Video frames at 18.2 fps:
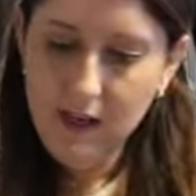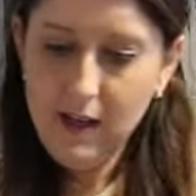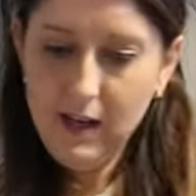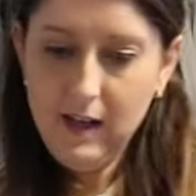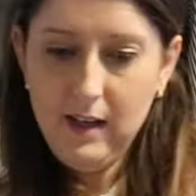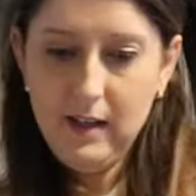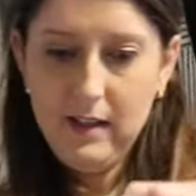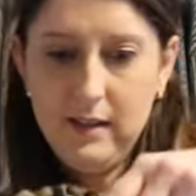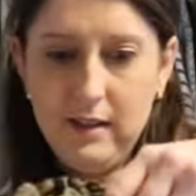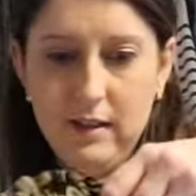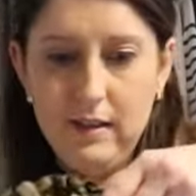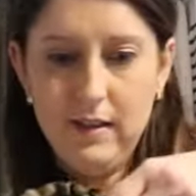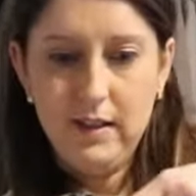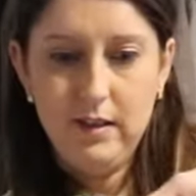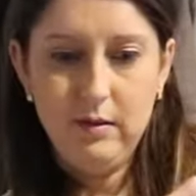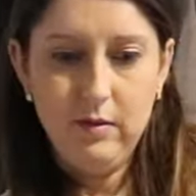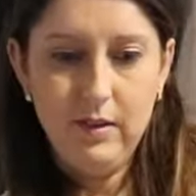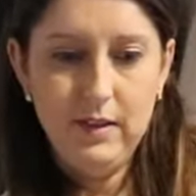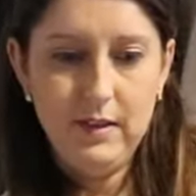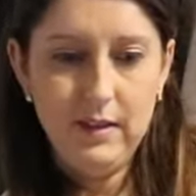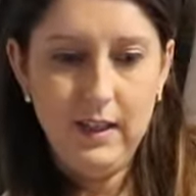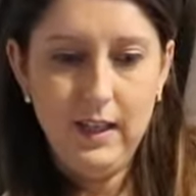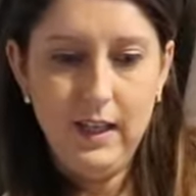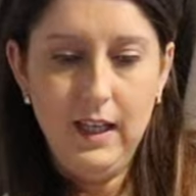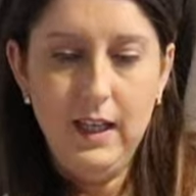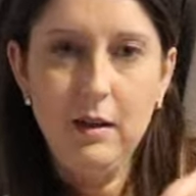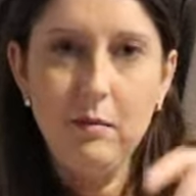and this one is a
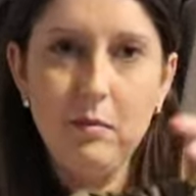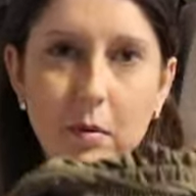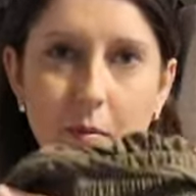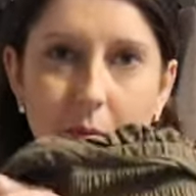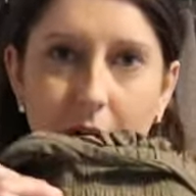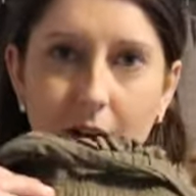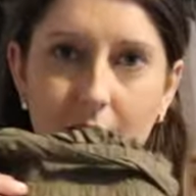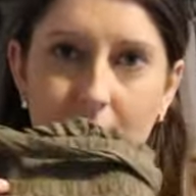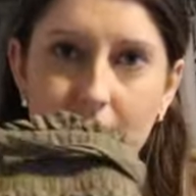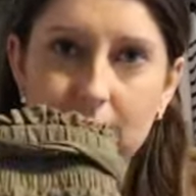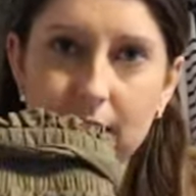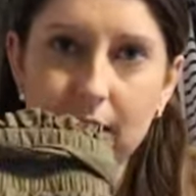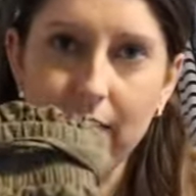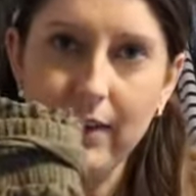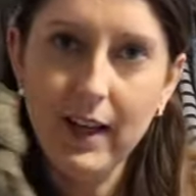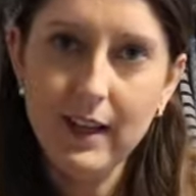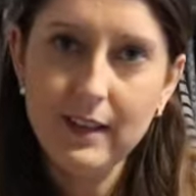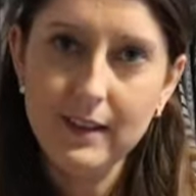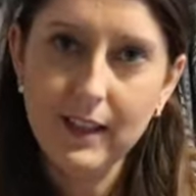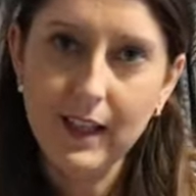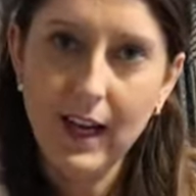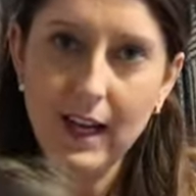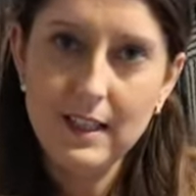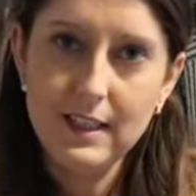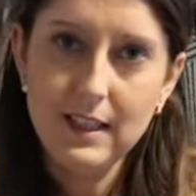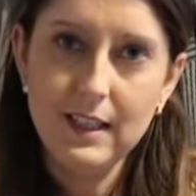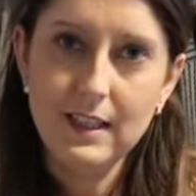keep because they're
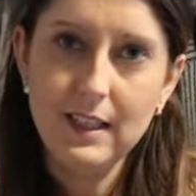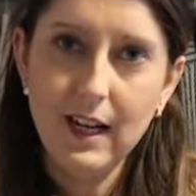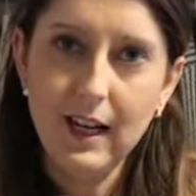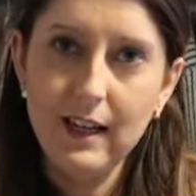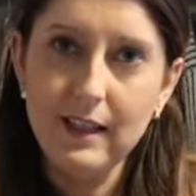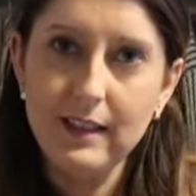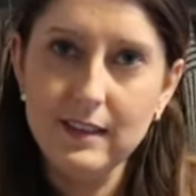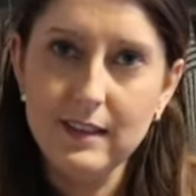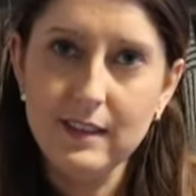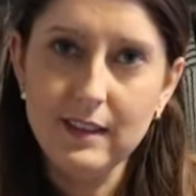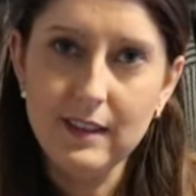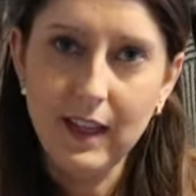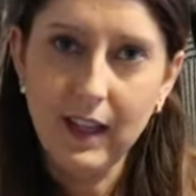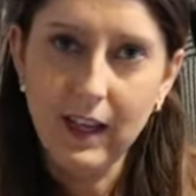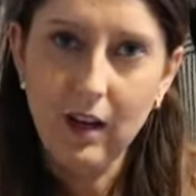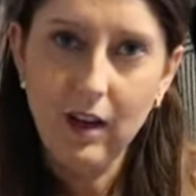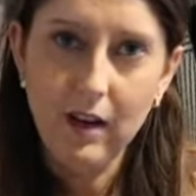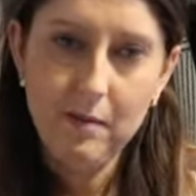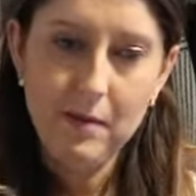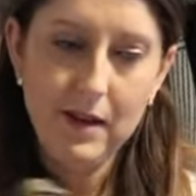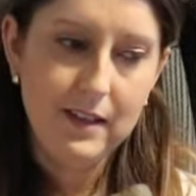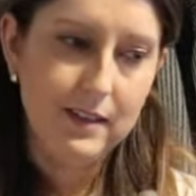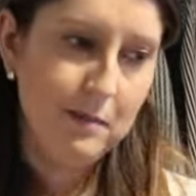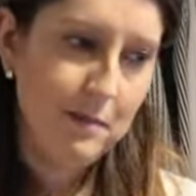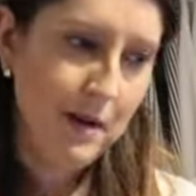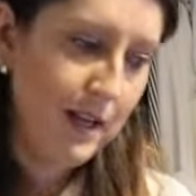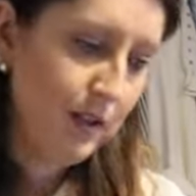elasticated and they kind of
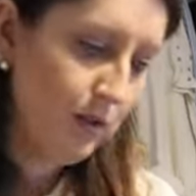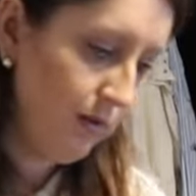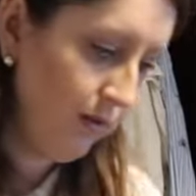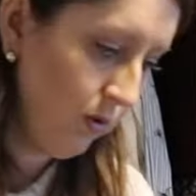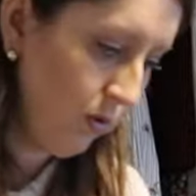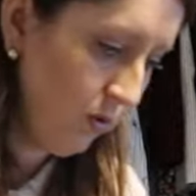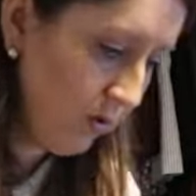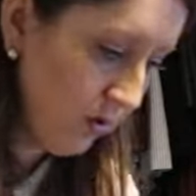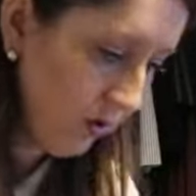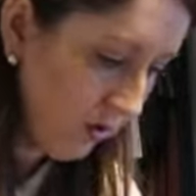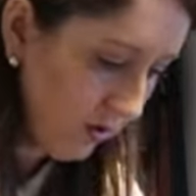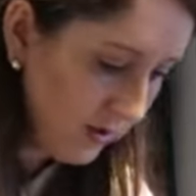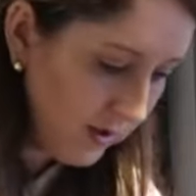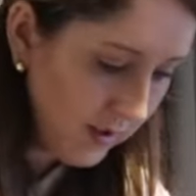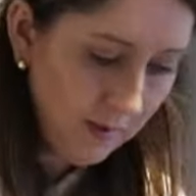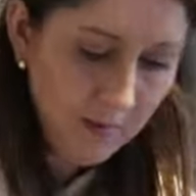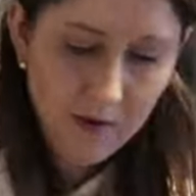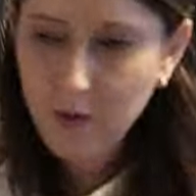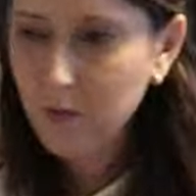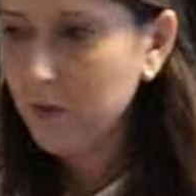mix and match of all sorts in my